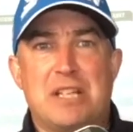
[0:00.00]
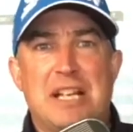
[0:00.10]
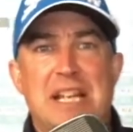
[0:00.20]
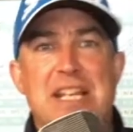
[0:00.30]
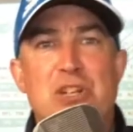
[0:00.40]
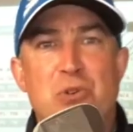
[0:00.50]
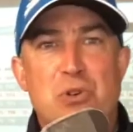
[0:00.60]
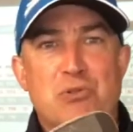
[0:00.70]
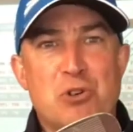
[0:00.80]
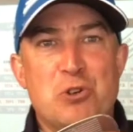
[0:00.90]
Clean your
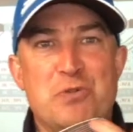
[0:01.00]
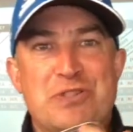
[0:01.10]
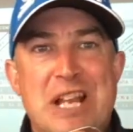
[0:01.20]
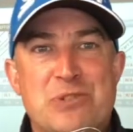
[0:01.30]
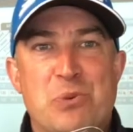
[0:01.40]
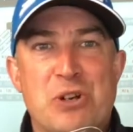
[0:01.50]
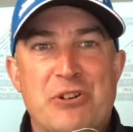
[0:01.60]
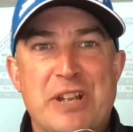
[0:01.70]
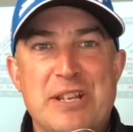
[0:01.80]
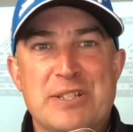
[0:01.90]
grooves. That's what
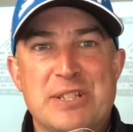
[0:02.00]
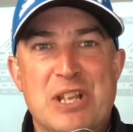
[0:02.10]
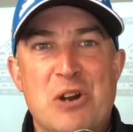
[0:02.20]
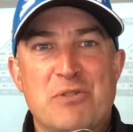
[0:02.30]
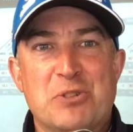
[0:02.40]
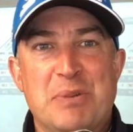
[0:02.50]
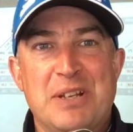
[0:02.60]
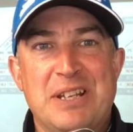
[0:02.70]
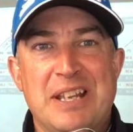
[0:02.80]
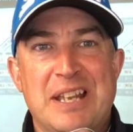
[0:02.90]
creates this golf
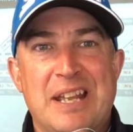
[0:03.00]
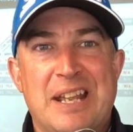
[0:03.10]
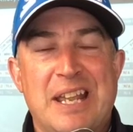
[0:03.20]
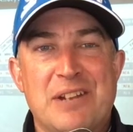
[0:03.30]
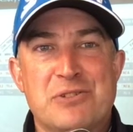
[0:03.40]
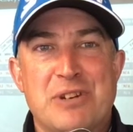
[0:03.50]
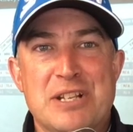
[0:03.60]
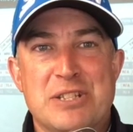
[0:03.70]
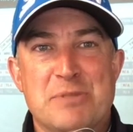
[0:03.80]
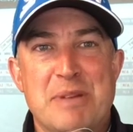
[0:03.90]
spin. Yeah, okay, that's what
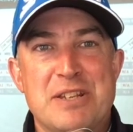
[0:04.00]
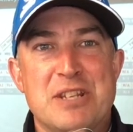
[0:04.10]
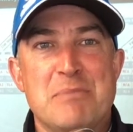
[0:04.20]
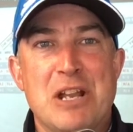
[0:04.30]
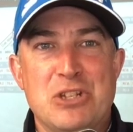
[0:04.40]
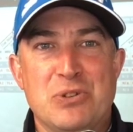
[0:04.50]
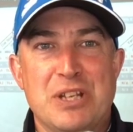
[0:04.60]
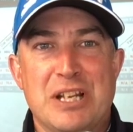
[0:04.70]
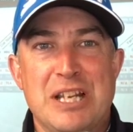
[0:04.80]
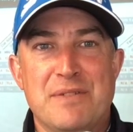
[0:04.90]
creates the spin. So make sure
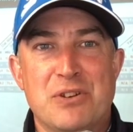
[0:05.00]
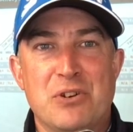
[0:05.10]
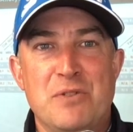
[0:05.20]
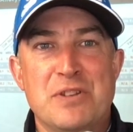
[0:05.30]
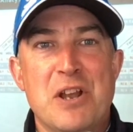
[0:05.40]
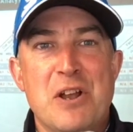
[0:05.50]
you clean the grooves.